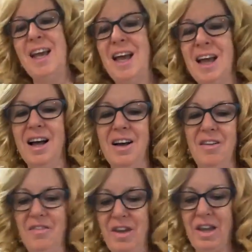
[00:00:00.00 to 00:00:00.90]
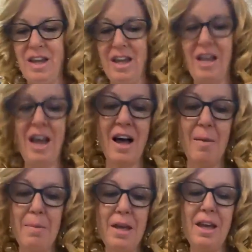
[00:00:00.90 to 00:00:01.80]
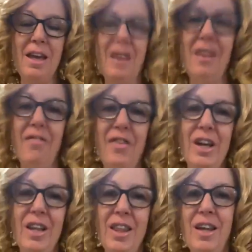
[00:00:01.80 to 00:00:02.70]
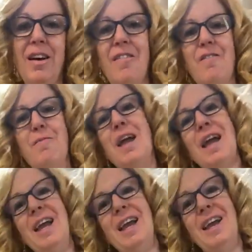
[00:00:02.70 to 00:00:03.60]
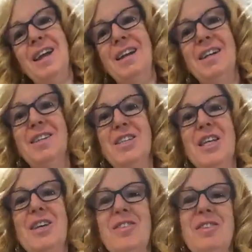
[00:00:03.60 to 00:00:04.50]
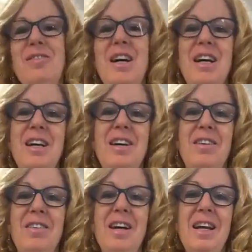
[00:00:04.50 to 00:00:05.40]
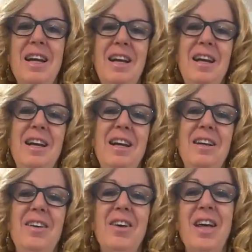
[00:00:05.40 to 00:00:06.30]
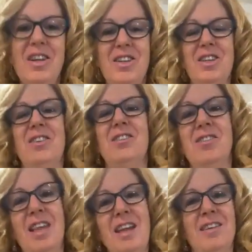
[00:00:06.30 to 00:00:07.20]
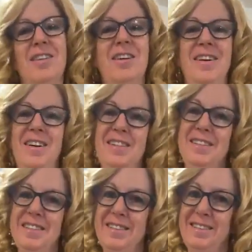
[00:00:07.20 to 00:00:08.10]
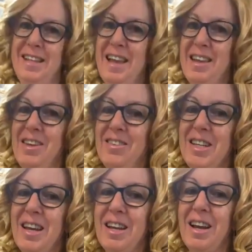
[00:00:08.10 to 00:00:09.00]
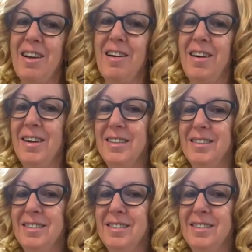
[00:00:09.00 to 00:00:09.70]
Have a happy 5th of May, Cinco de Mayo, and I'll catch you later. Thank you. Take care.